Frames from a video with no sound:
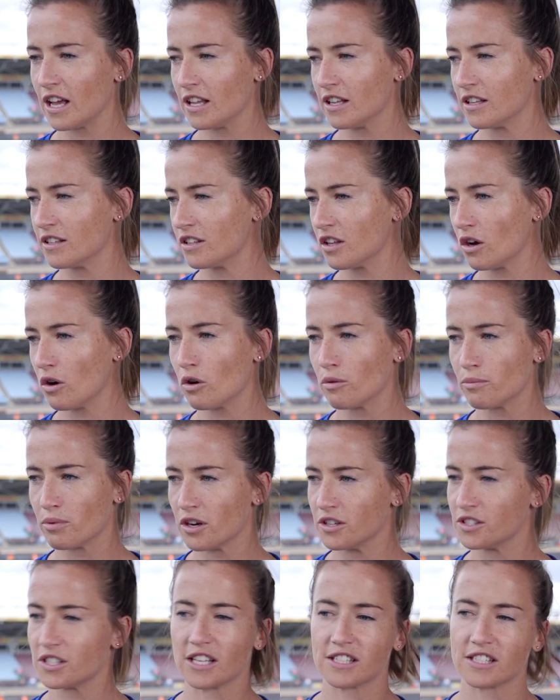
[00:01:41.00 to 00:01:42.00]
And the whole
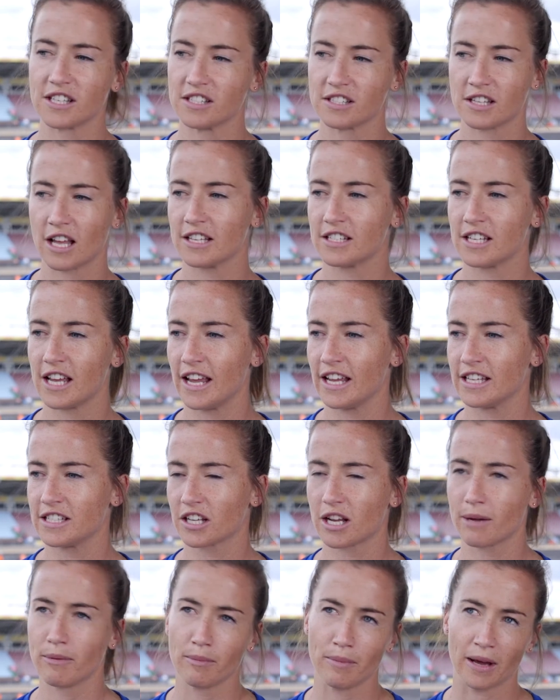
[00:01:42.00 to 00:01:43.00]
process since that day
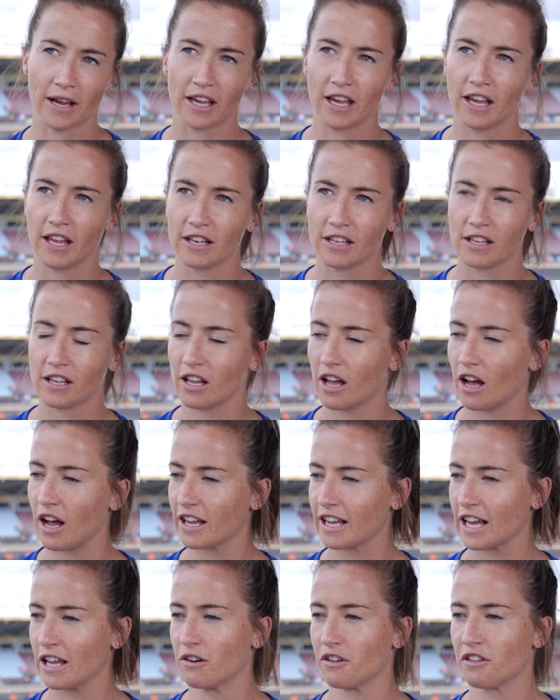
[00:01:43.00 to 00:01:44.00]
to coming back in,
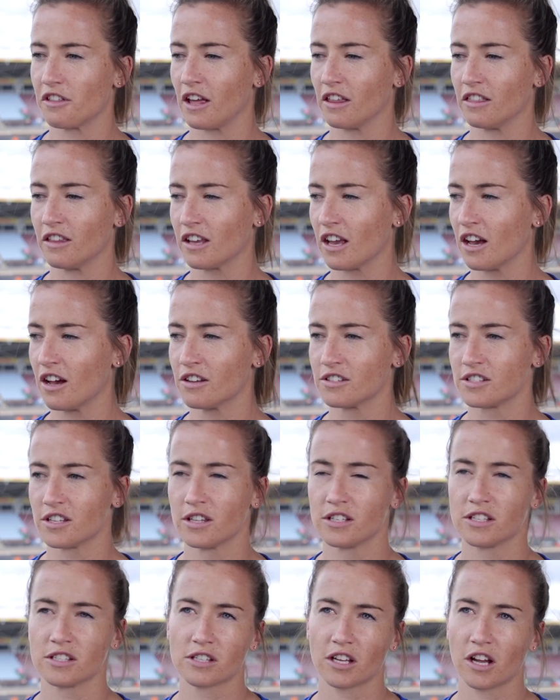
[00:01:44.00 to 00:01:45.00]
I cannot thank the girls
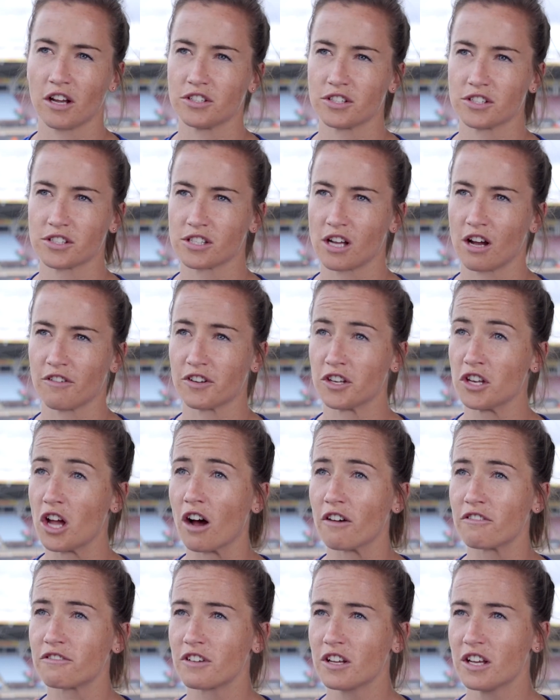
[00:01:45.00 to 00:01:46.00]
and the coaching staff
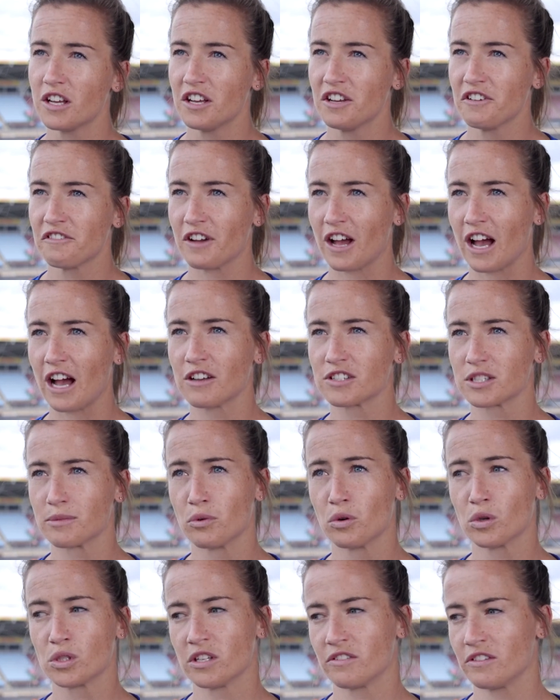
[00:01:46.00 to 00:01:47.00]
enough for how
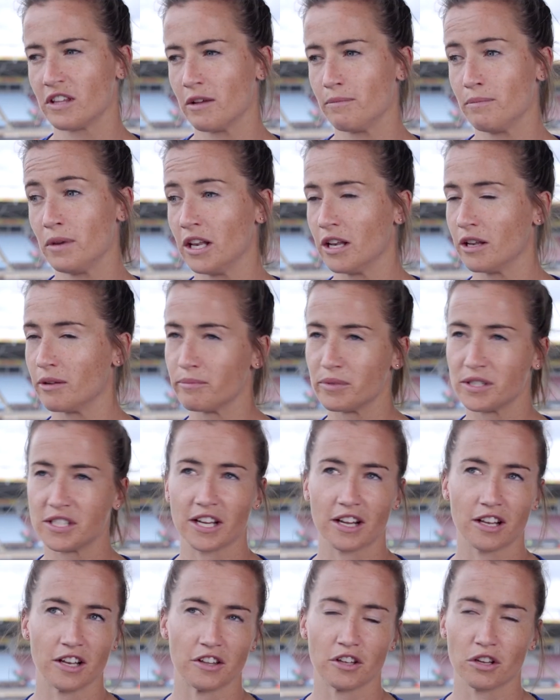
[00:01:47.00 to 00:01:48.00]
supportive they've been, and in
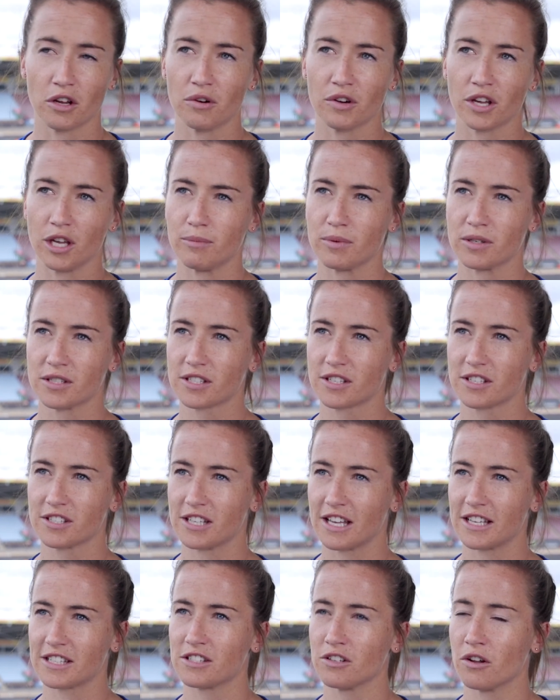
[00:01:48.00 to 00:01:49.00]
particular the goalkeepers,
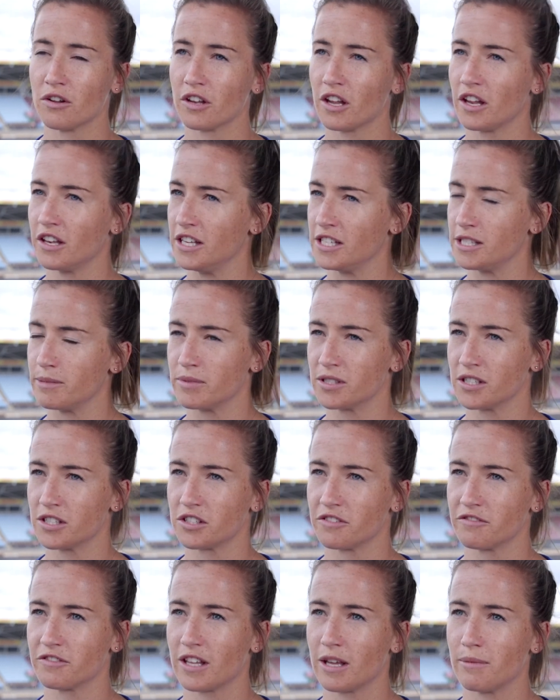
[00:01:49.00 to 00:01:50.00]
because that's not an easy
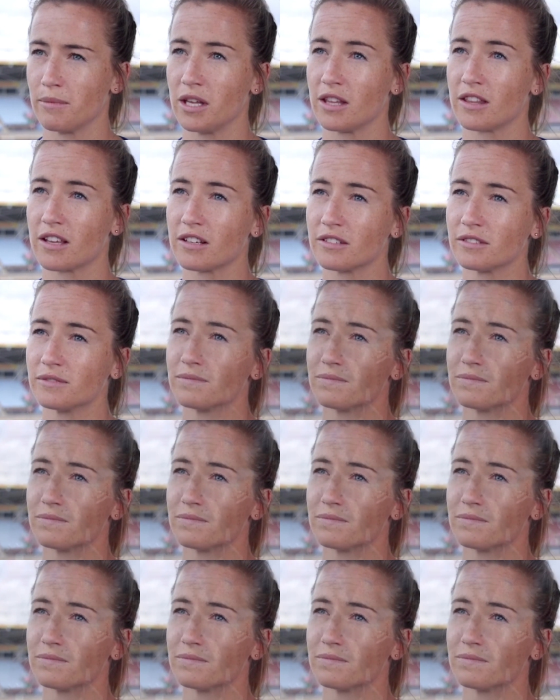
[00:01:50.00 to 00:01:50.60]
position for them either.